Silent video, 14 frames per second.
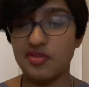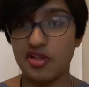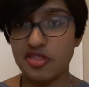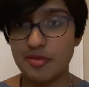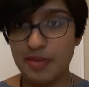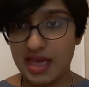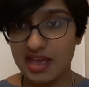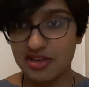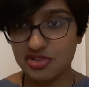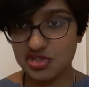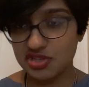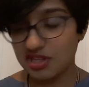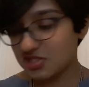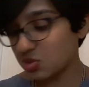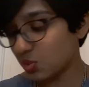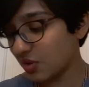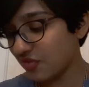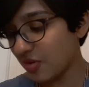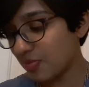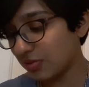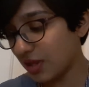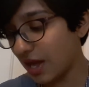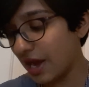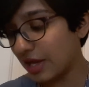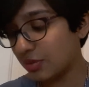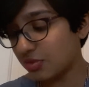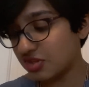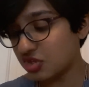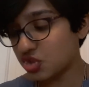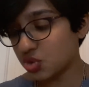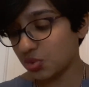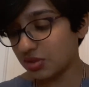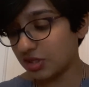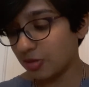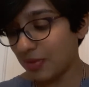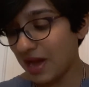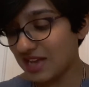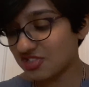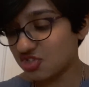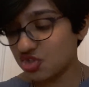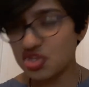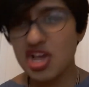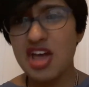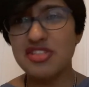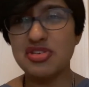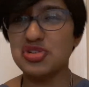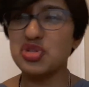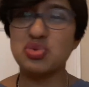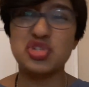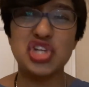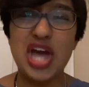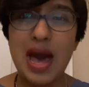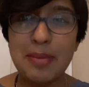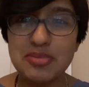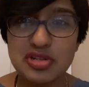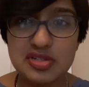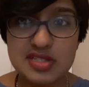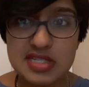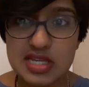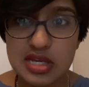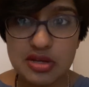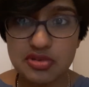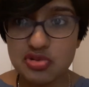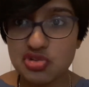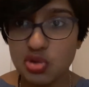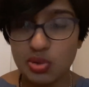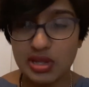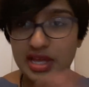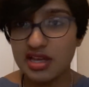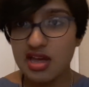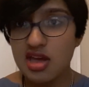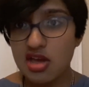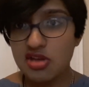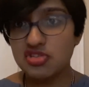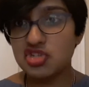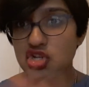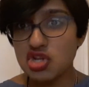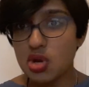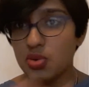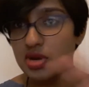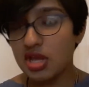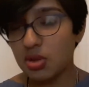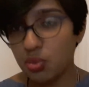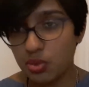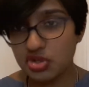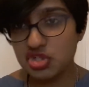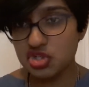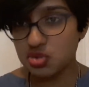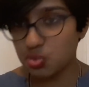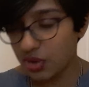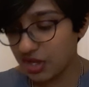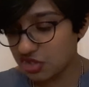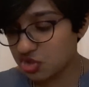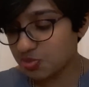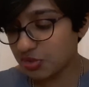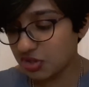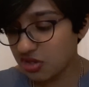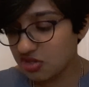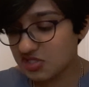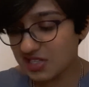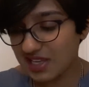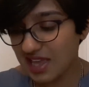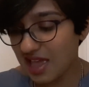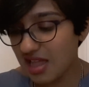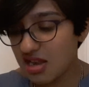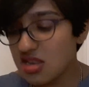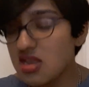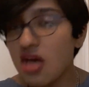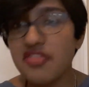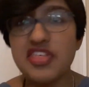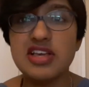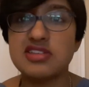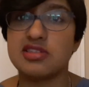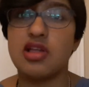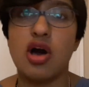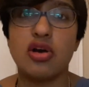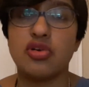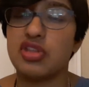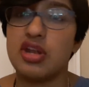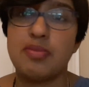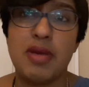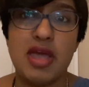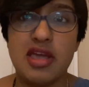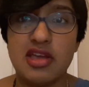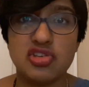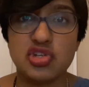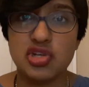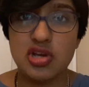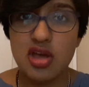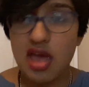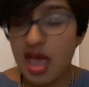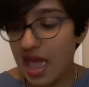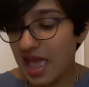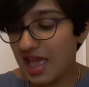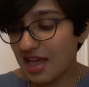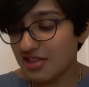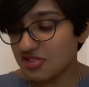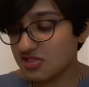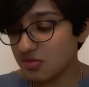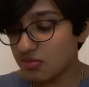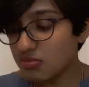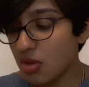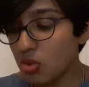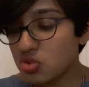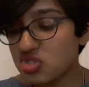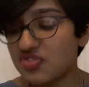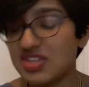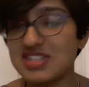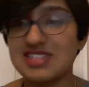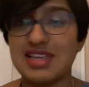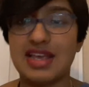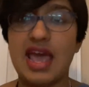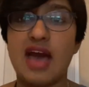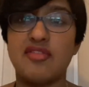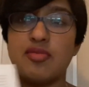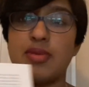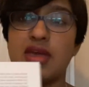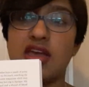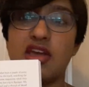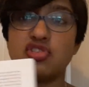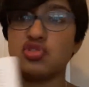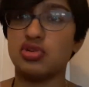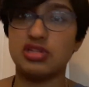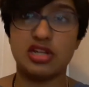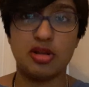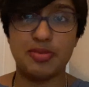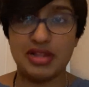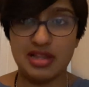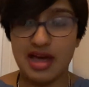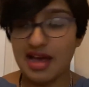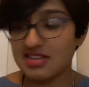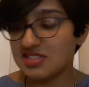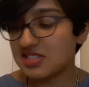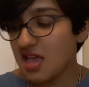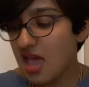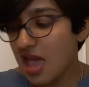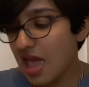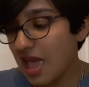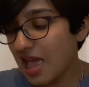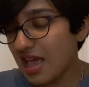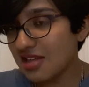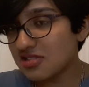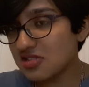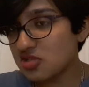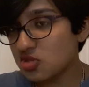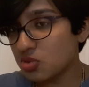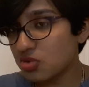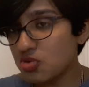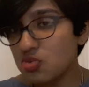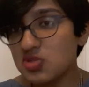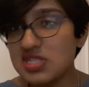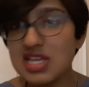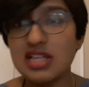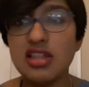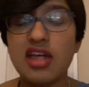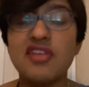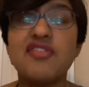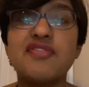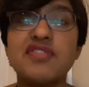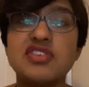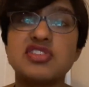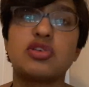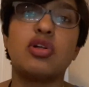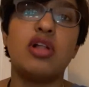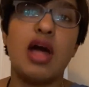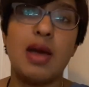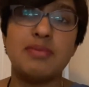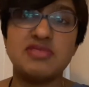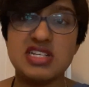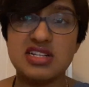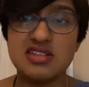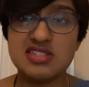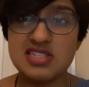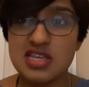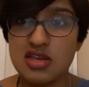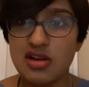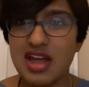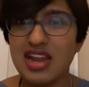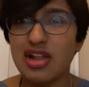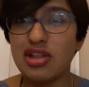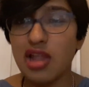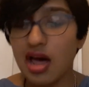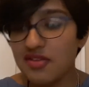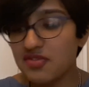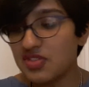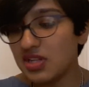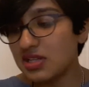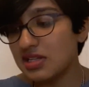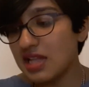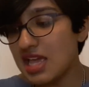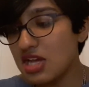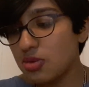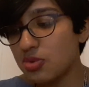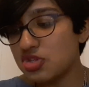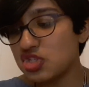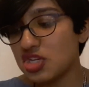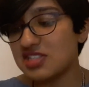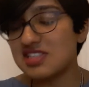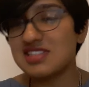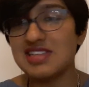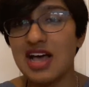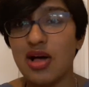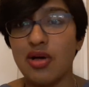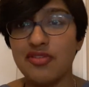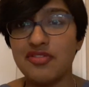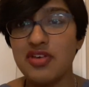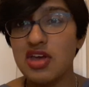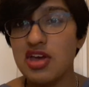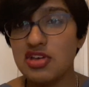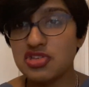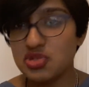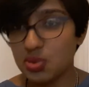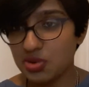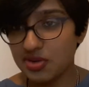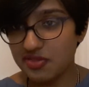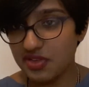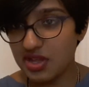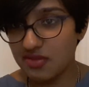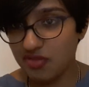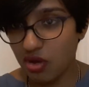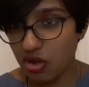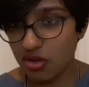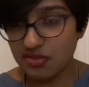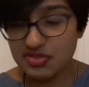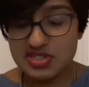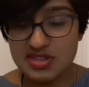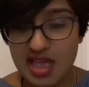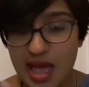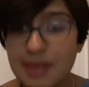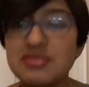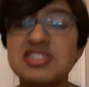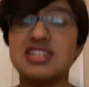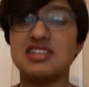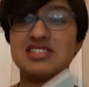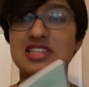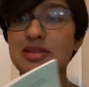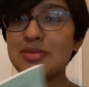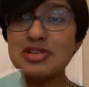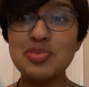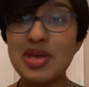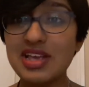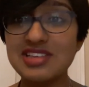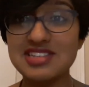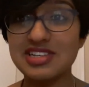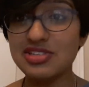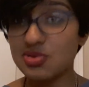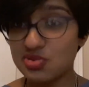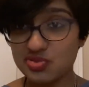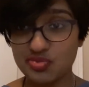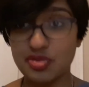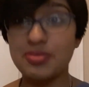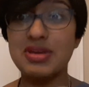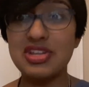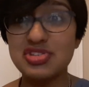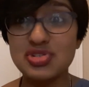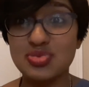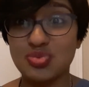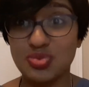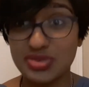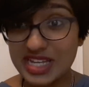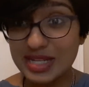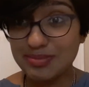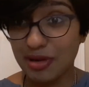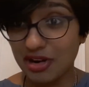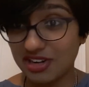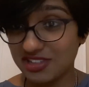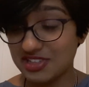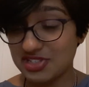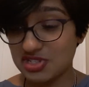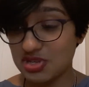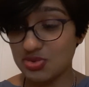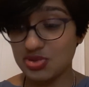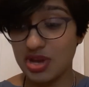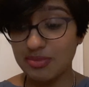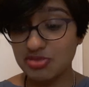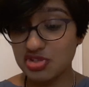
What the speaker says: of on the page, and that's sort of implied with these short little passages. There's no chapters here, there's no like denoting which is which, but it's like nothing is longer than a page. And most of it is like half a page or a little bit less. And so you see a lot of physical emptiness here, and a lot of the language itself sort of involves emptiness. And the best way I can tell you is for me to just read part of this to you. So